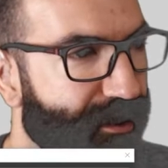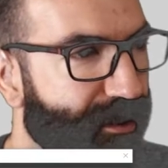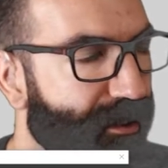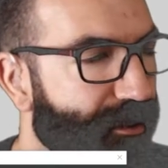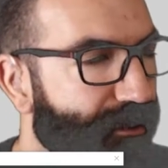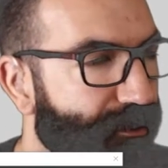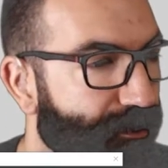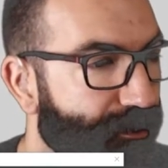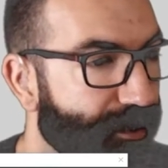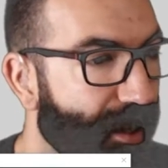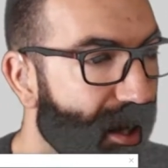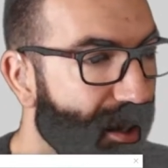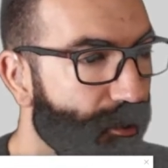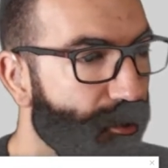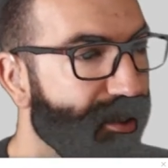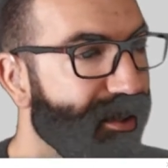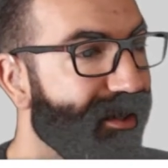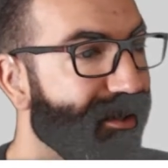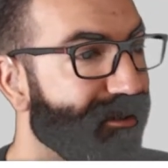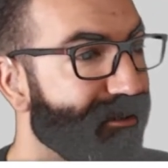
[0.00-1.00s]
So now we
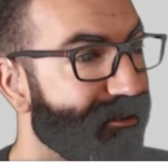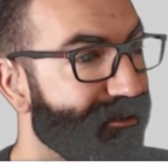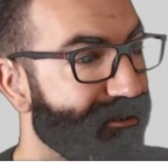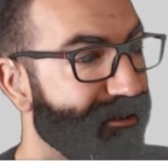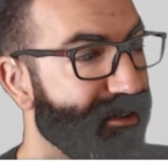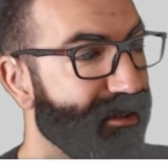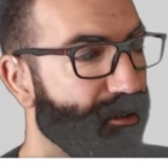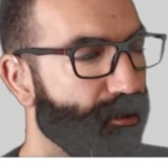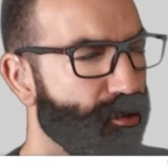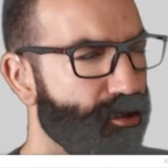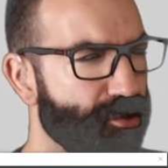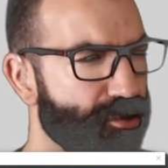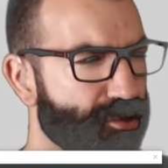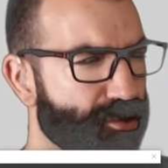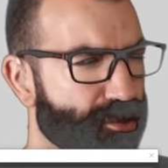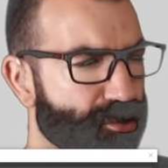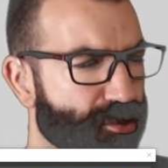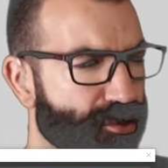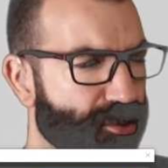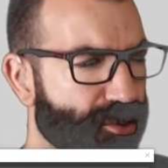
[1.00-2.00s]
can see,
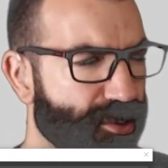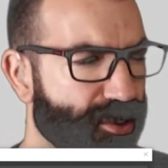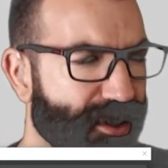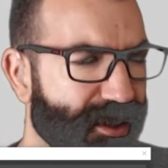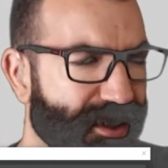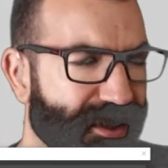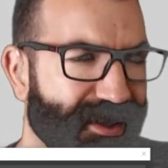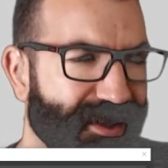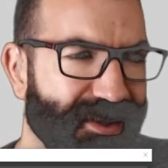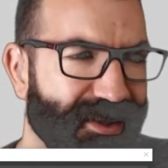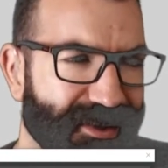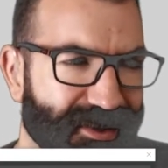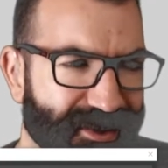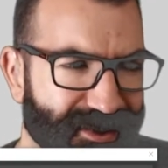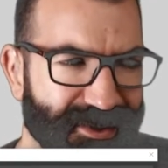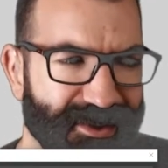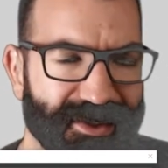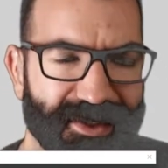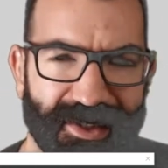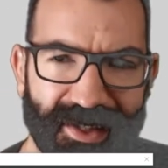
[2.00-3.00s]
ooh,
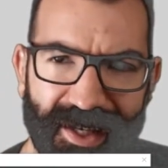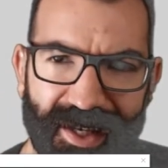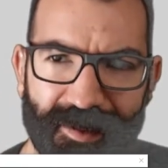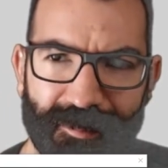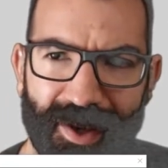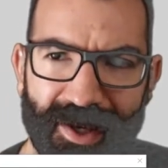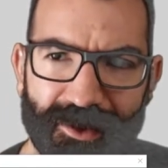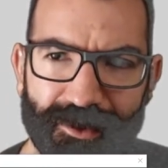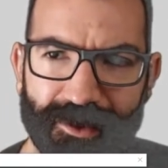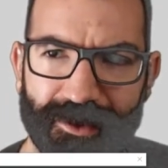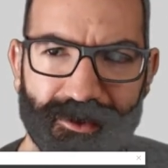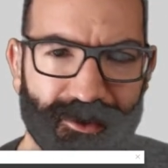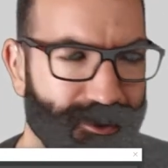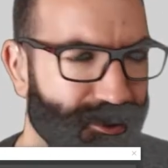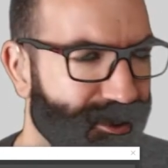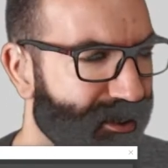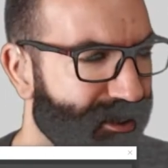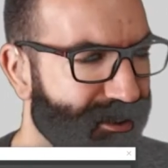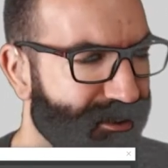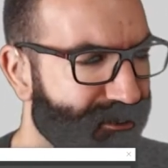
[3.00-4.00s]
yeah, my green
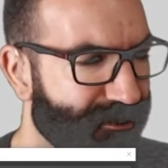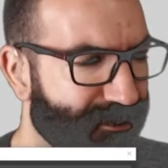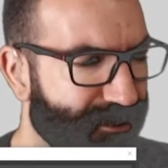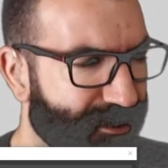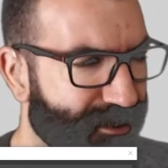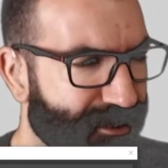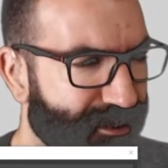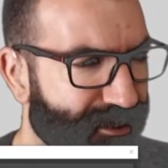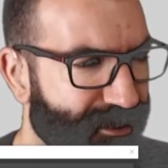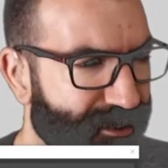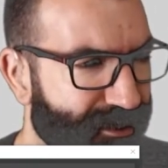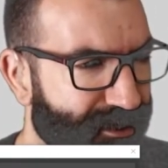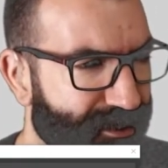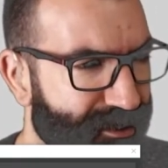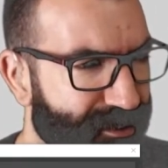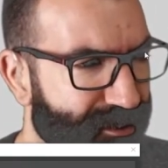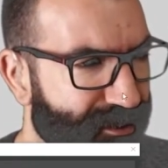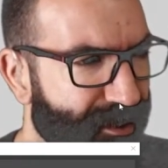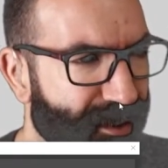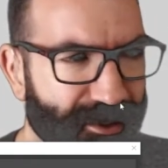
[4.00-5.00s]
screen is
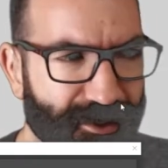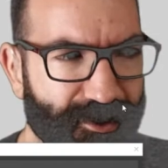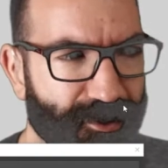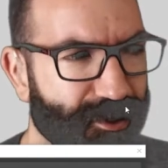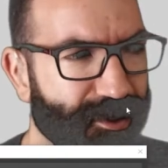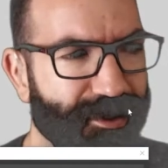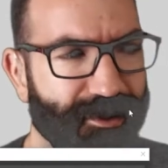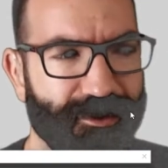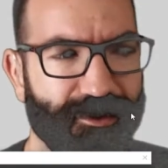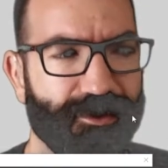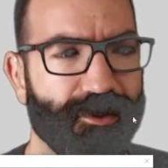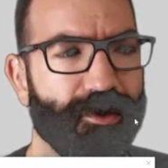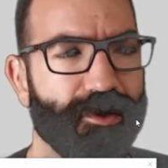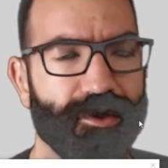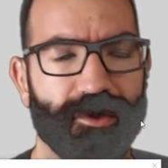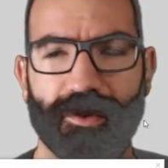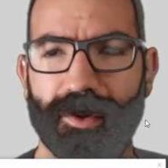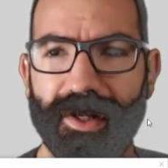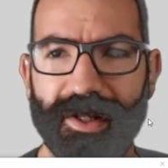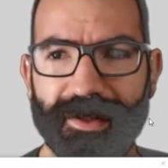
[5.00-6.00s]
not doing so
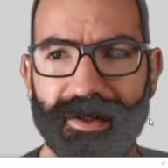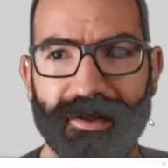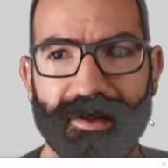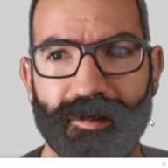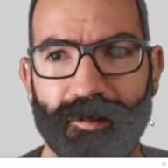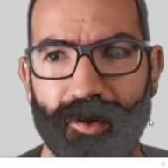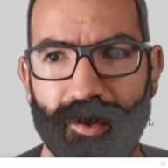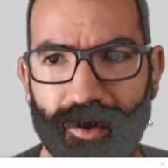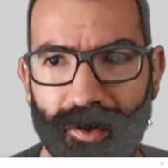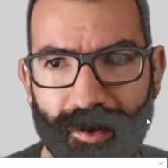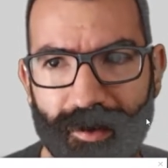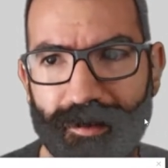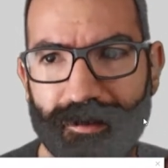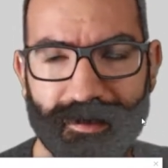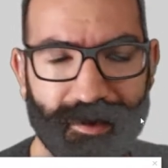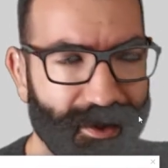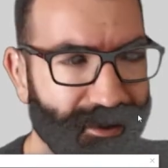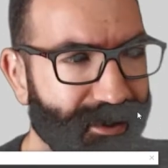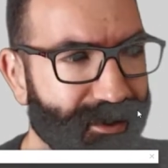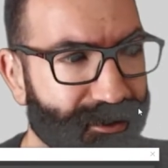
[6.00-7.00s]
great anymore. Now
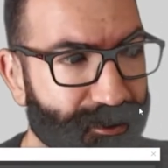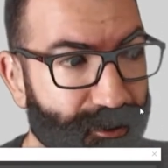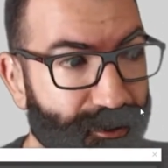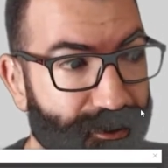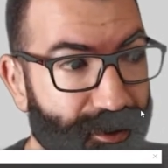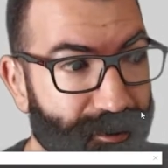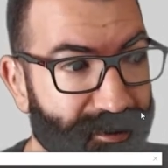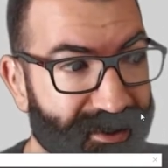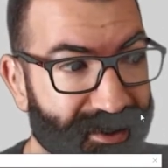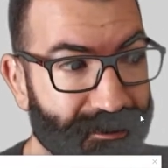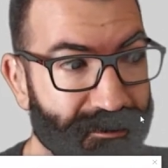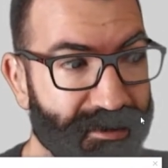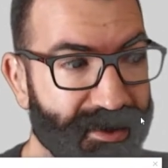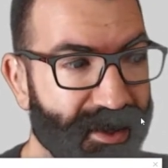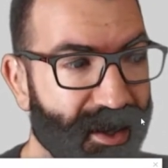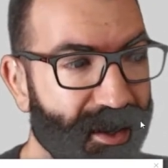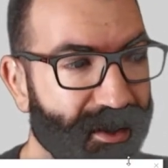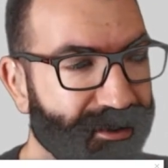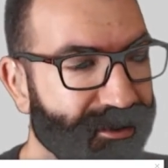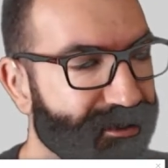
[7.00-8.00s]
that there's something
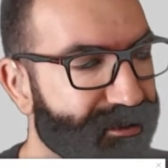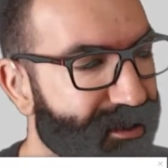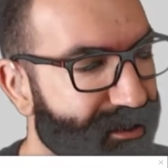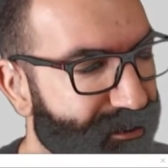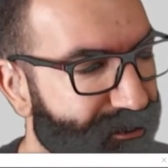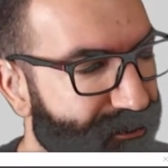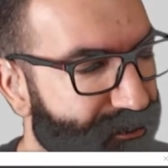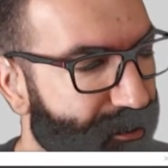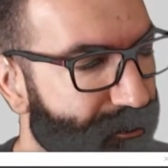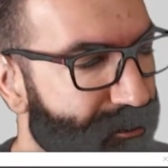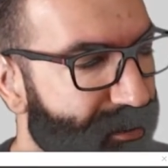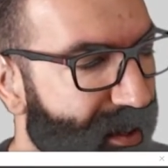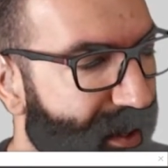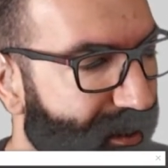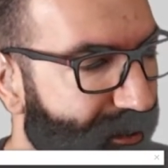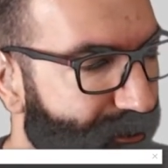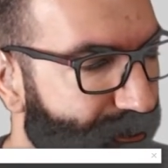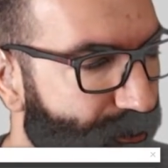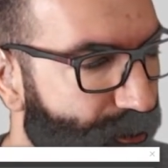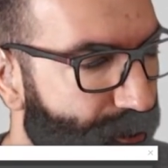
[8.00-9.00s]
behind it that is not black.
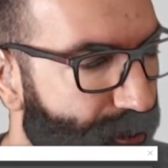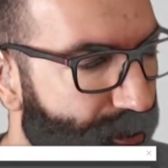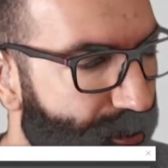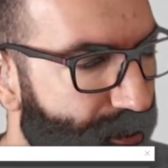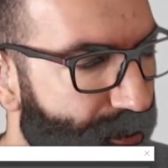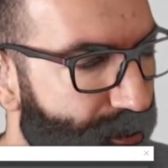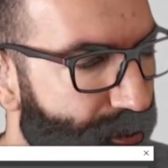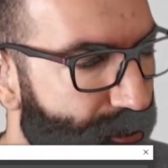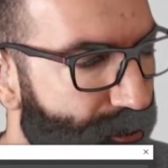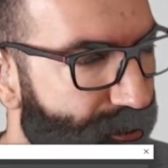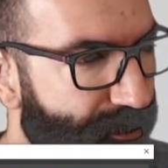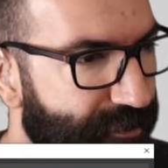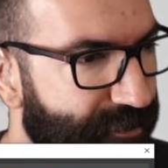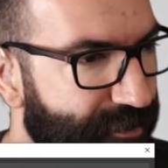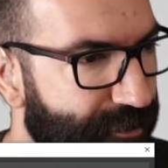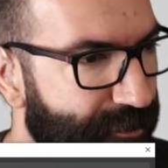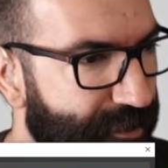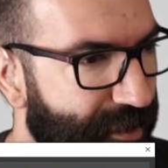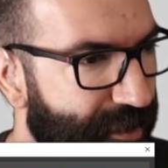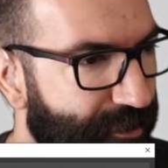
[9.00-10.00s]
So we're gonna lower the
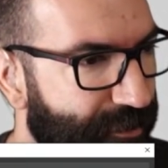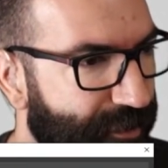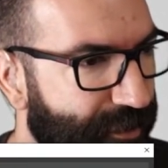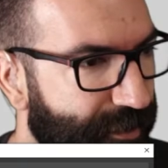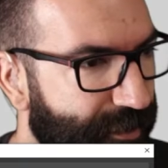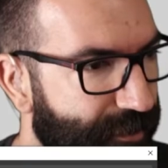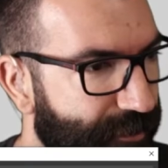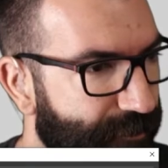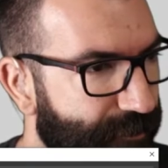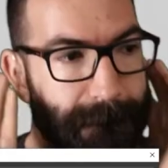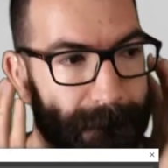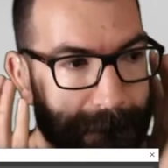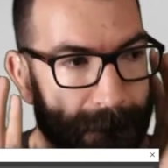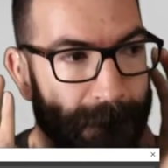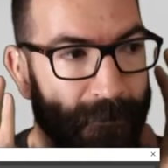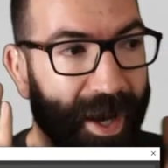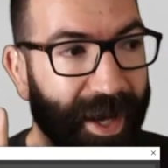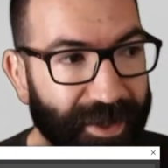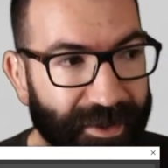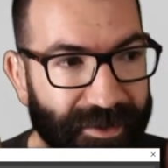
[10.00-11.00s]
similarity.
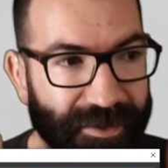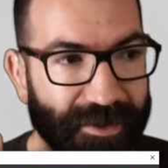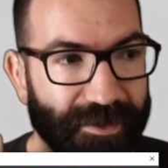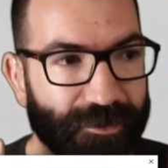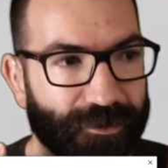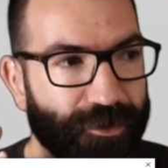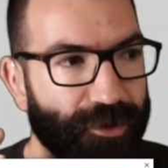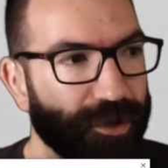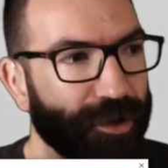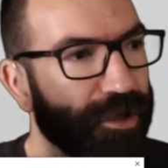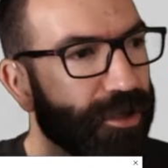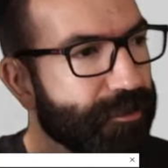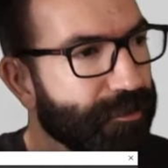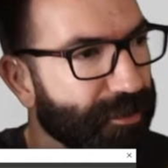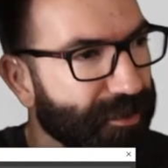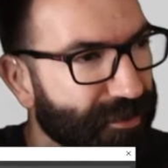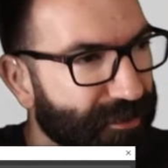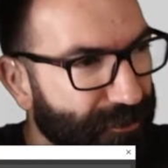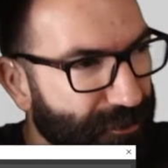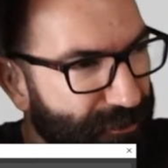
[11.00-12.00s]
My key's good, but
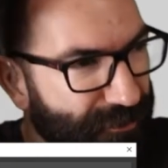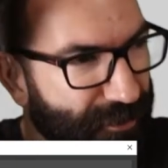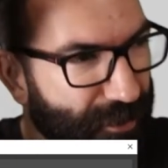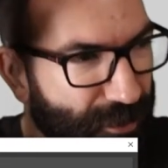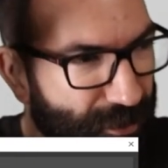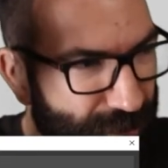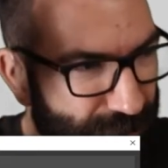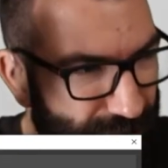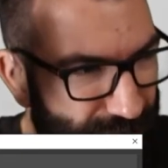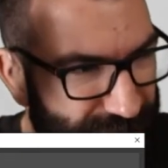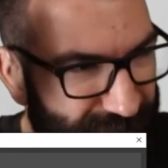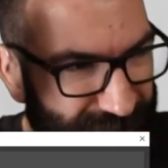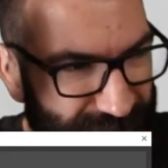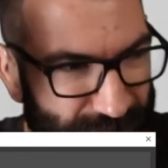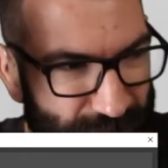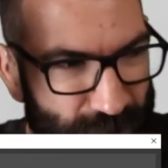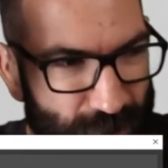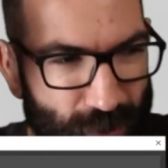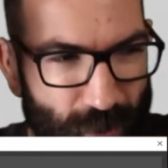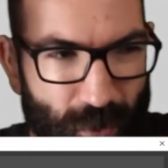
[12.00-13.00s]
there's all that
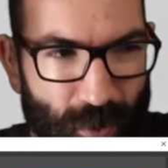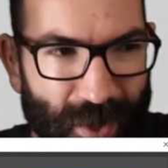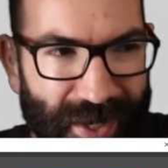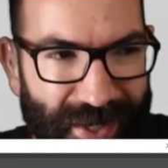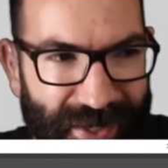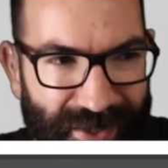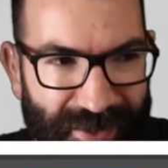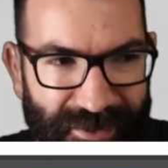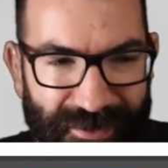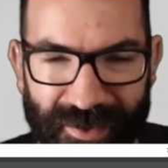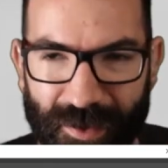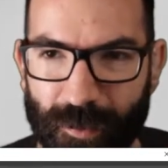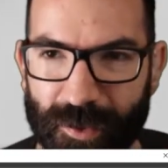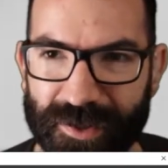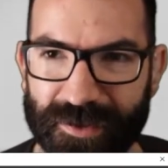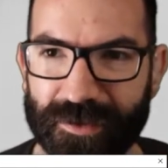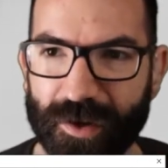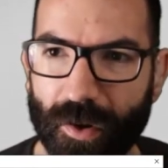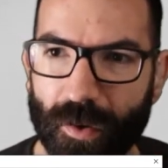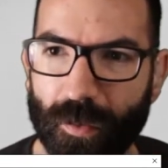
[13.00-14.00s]
grain that we
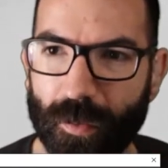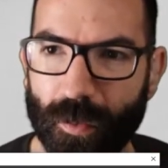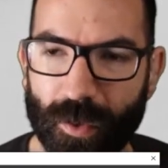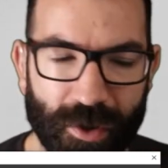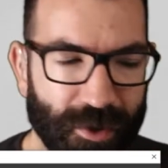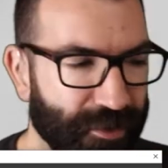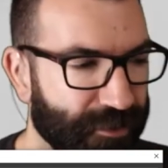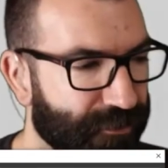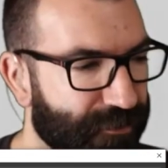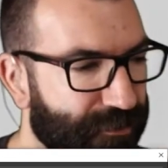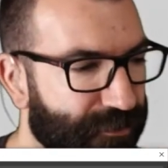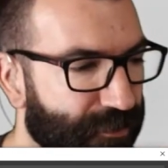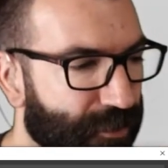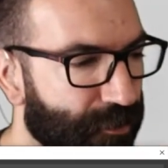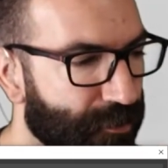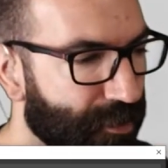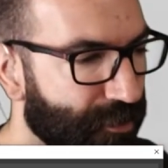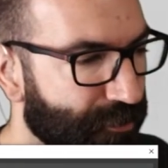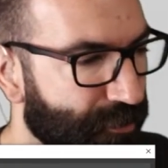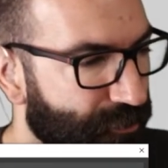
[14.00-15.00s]
don't want
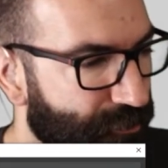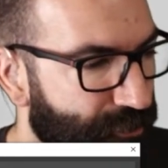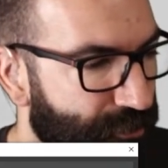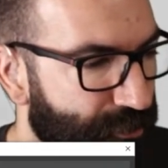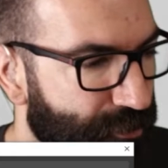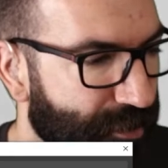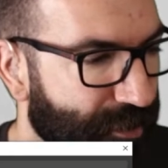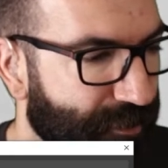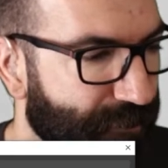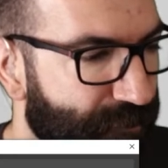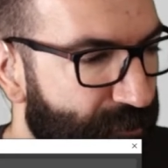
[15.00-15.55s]
around the screen.